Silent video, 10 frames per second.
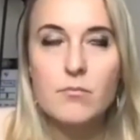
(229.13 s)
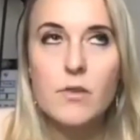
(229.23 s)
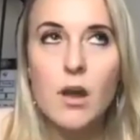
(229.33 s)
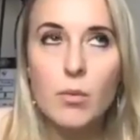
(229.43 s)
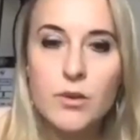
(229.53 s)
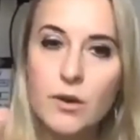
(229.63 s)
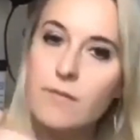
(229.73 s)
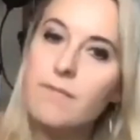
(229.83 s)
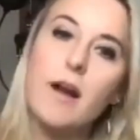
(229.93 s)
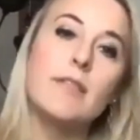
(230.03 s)
And when you can
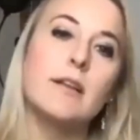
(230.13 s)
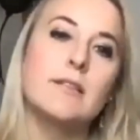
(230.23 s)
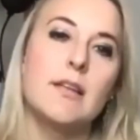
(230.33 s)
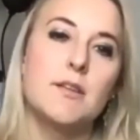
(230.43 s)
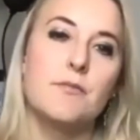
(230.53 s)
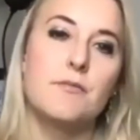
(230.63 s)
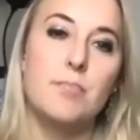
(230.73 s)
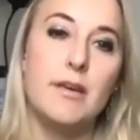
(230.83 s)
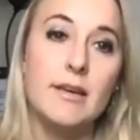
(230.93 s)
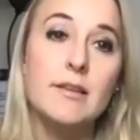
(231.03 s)
find that sense of
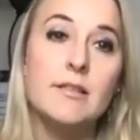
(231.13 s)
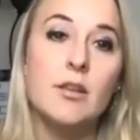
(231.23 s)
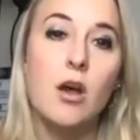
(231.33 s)
peace,